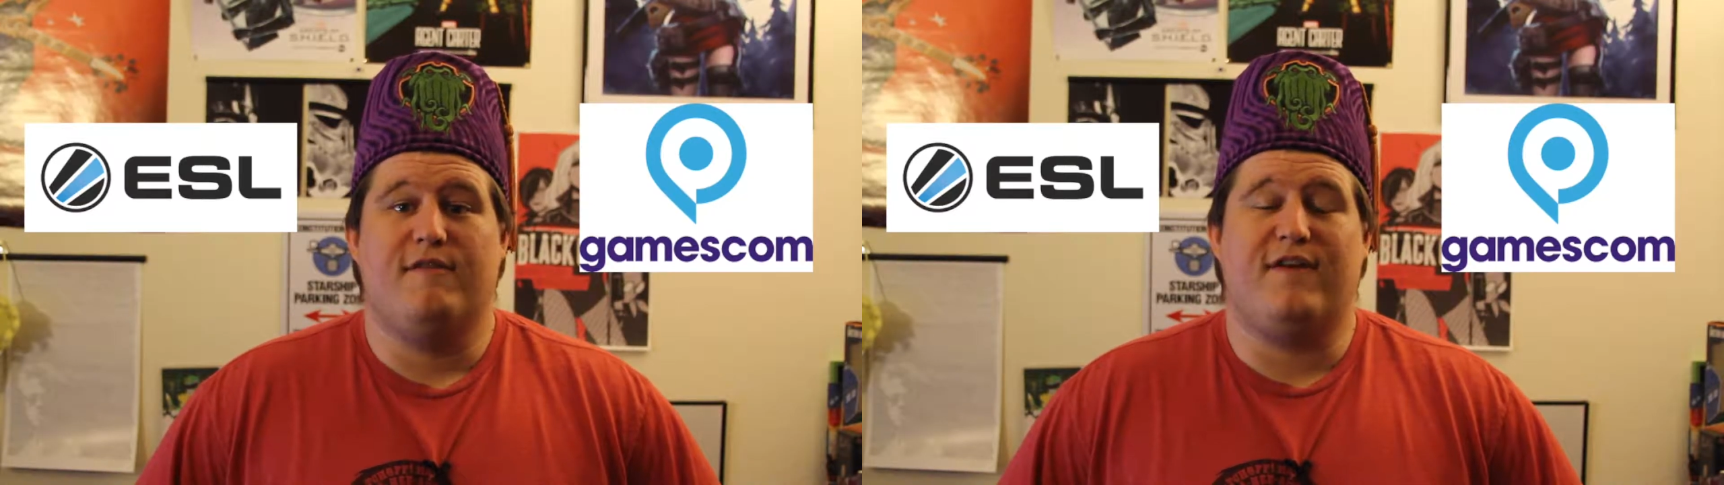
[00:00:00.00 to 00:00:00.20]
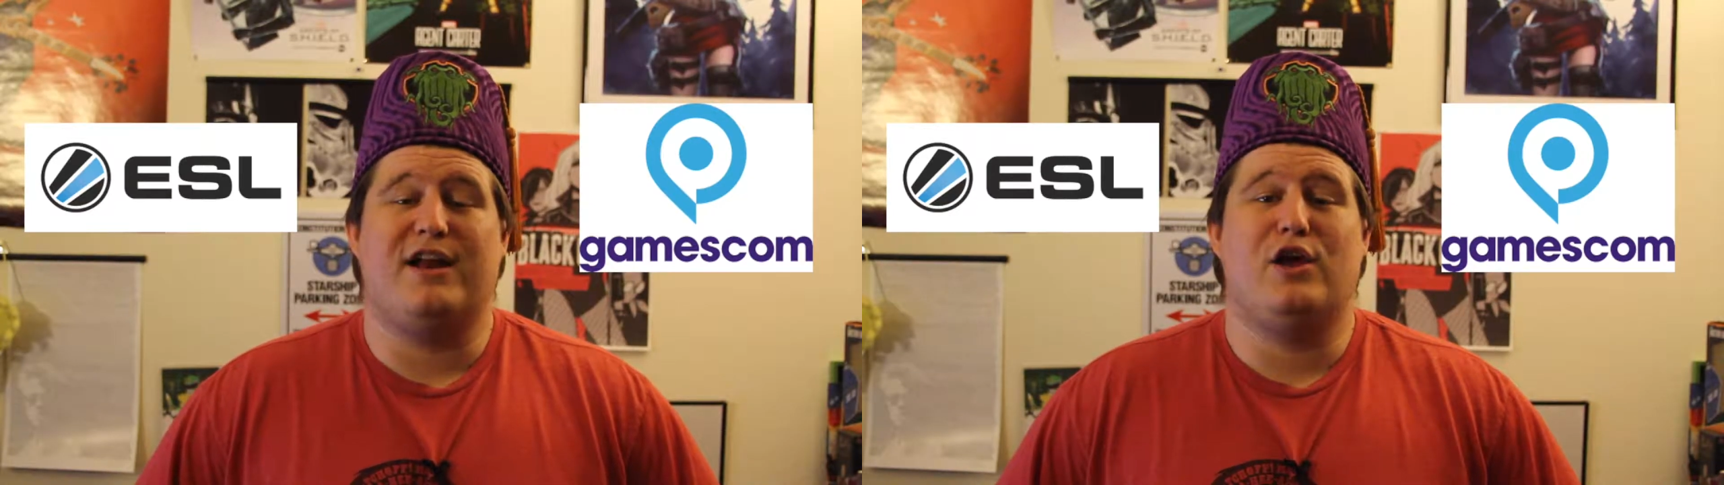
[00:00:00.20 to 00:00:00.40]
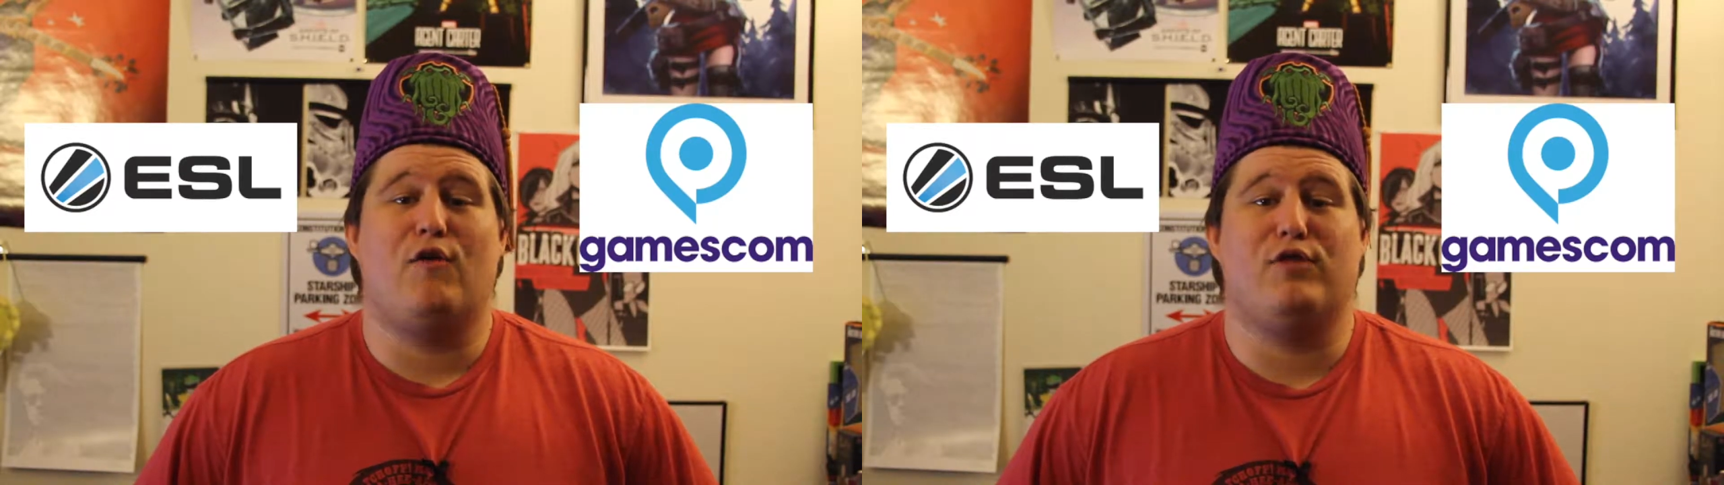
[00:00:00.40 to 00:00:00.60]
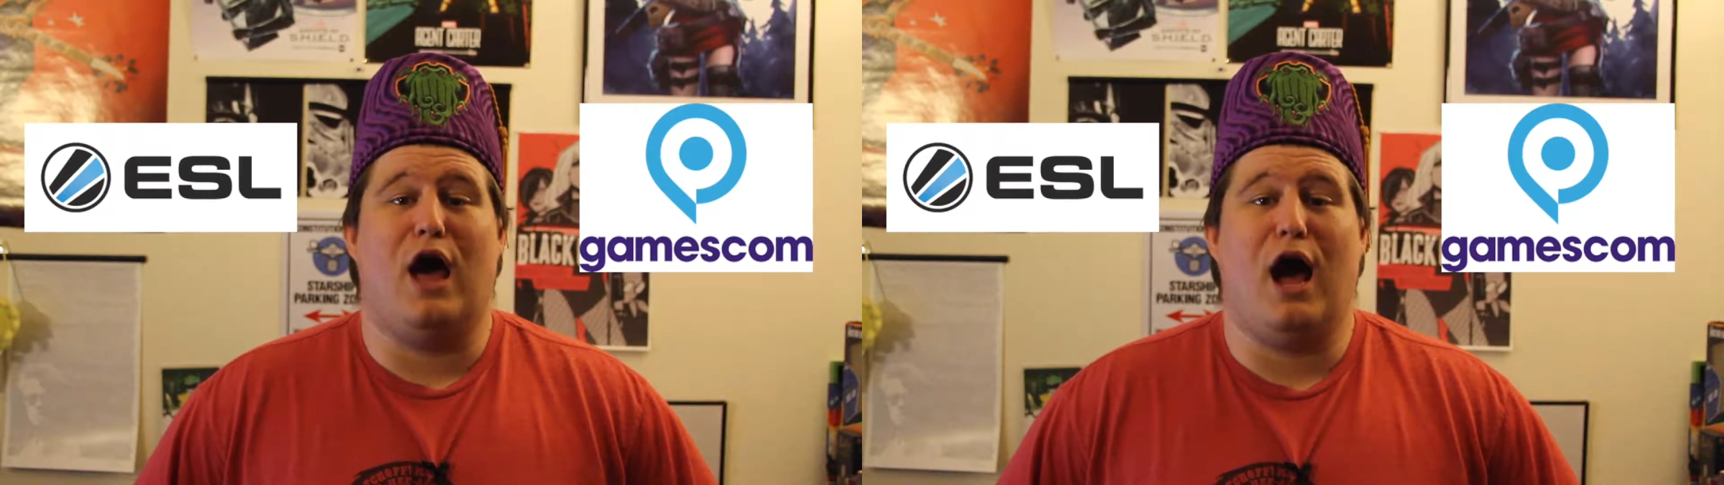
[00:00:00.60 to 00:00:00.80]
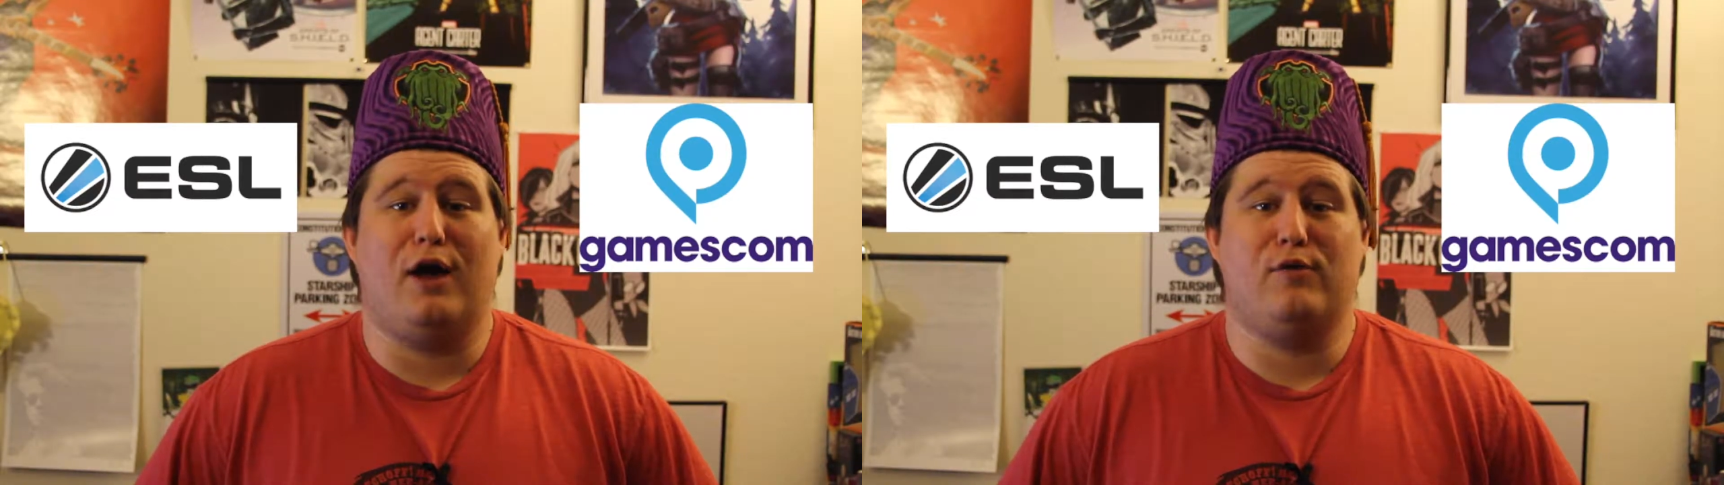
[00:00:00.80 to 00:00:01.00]
fighting over the
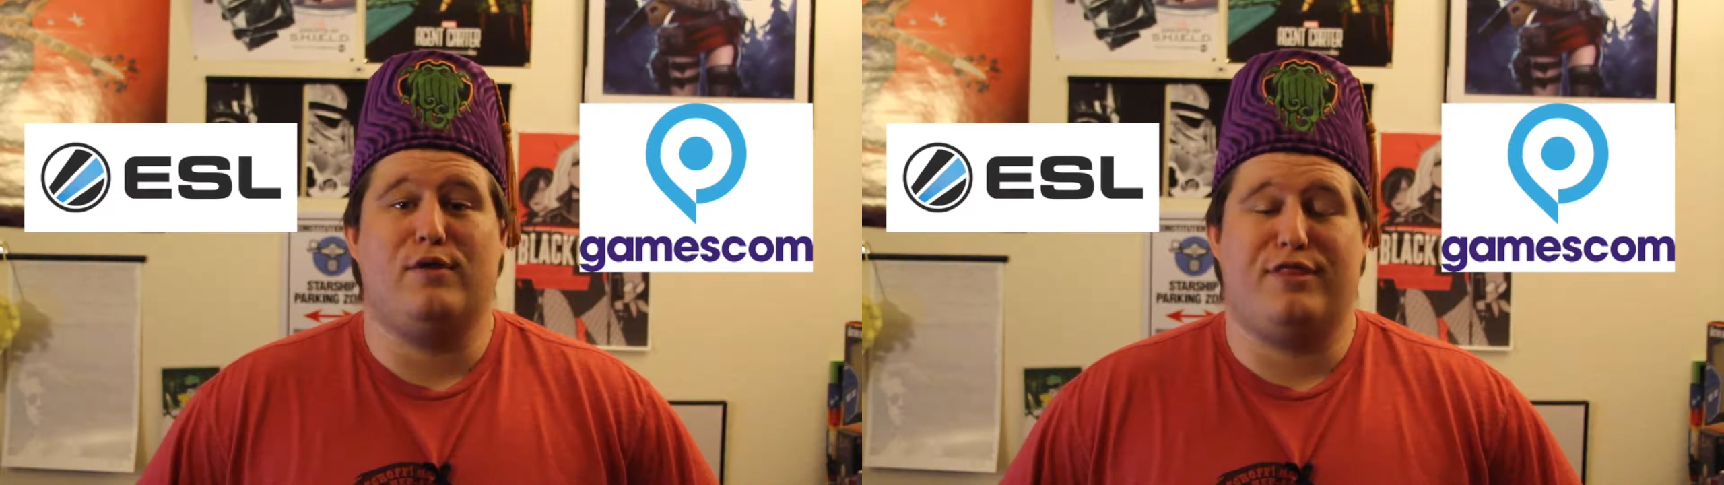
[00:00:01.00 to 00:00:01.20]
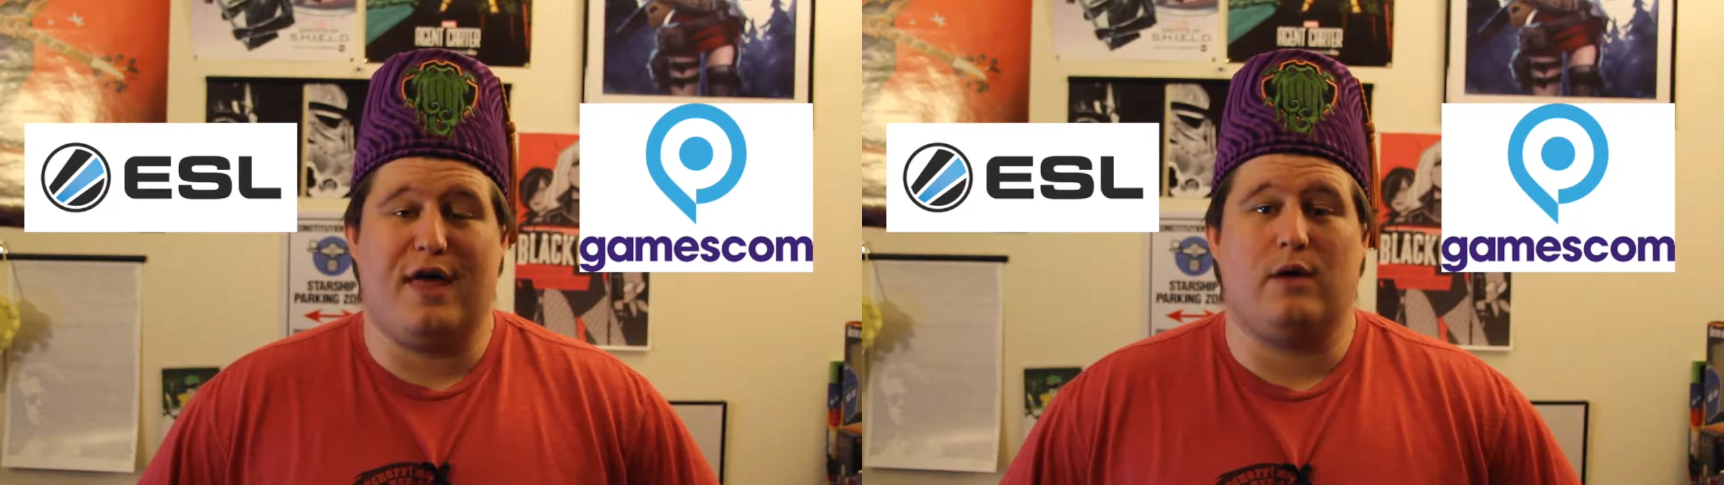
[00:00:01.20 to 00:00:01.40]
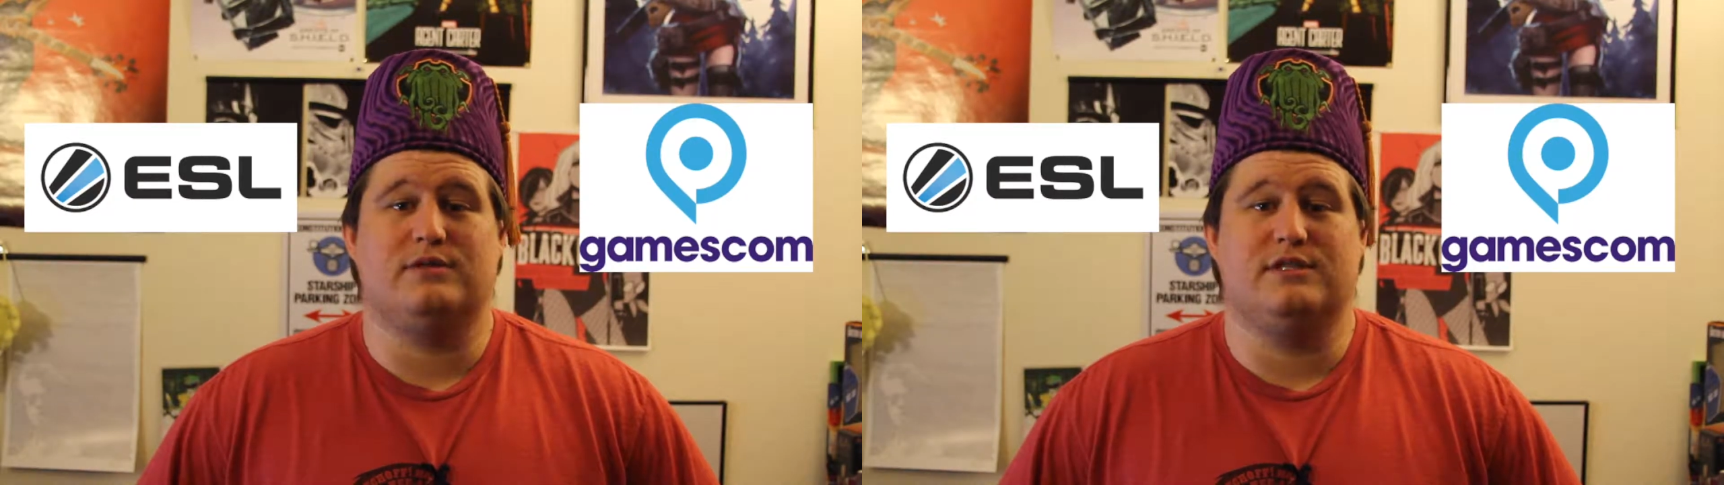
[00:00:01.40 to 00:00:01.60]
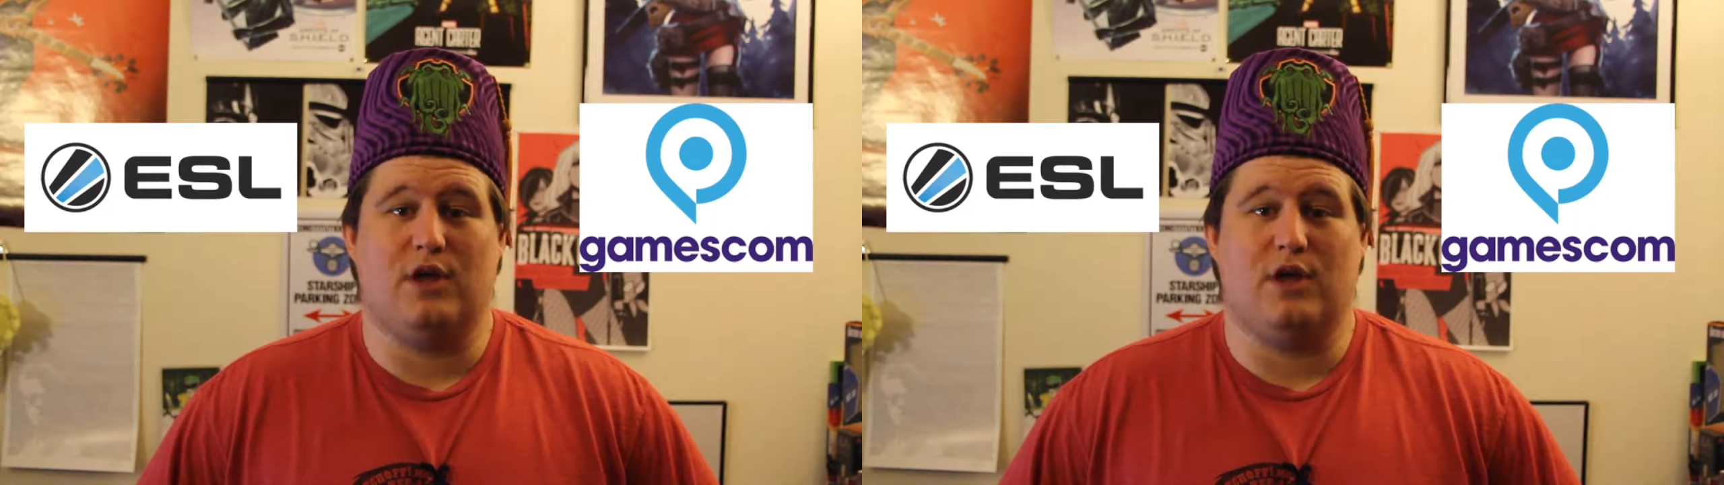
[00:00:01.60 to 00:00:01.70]
one hundred thousand